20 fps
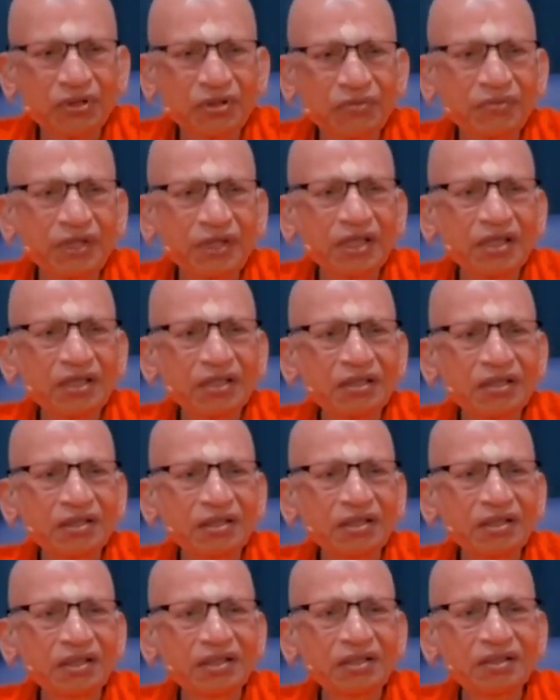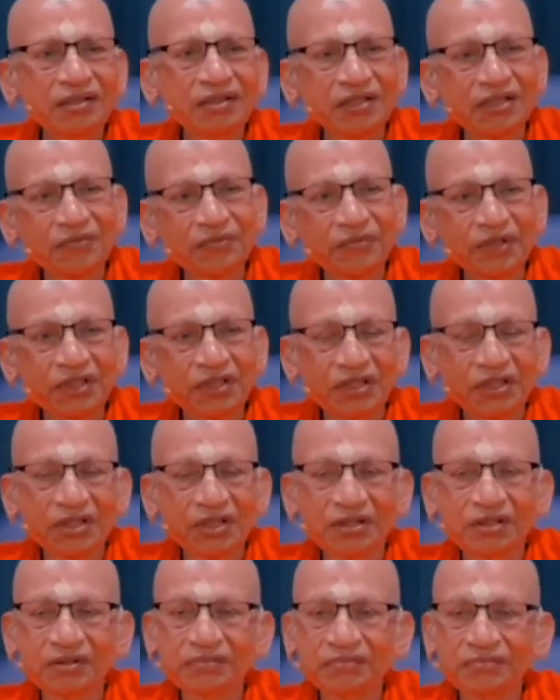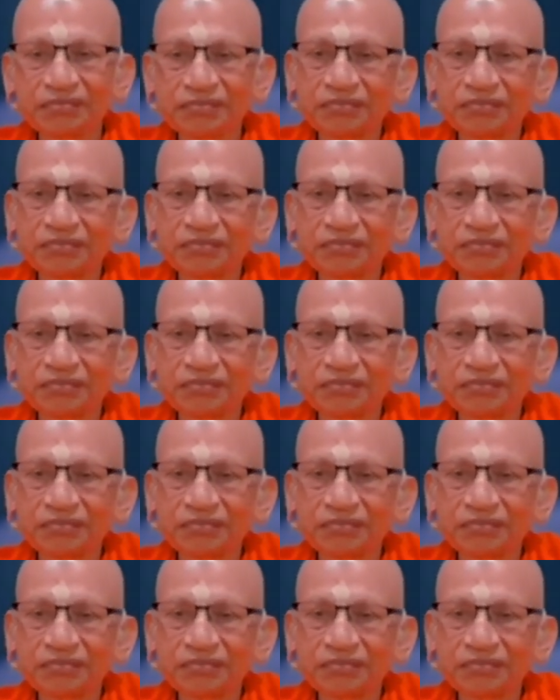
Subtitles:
demands and needs and expectations.